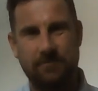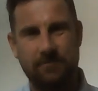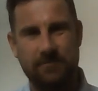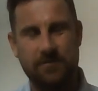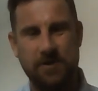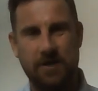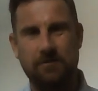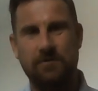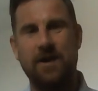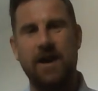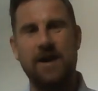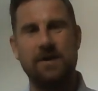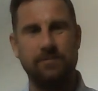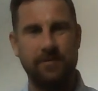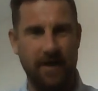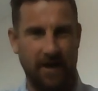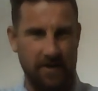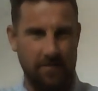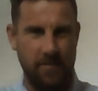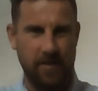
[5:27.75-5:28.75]
So game
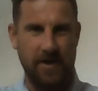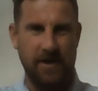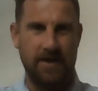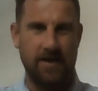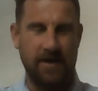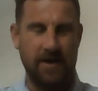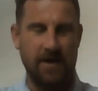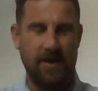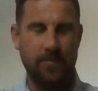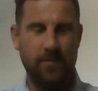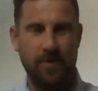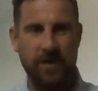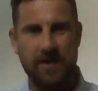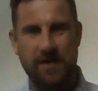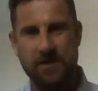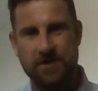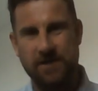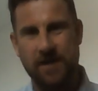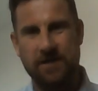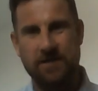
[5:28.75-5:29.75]
day being
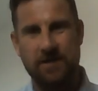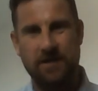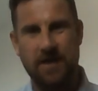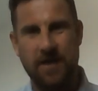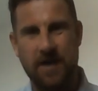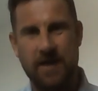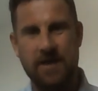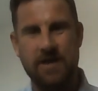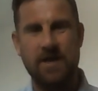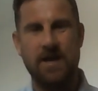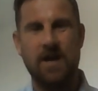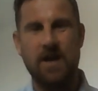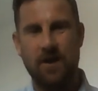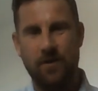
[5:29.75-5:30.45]
a Saturday,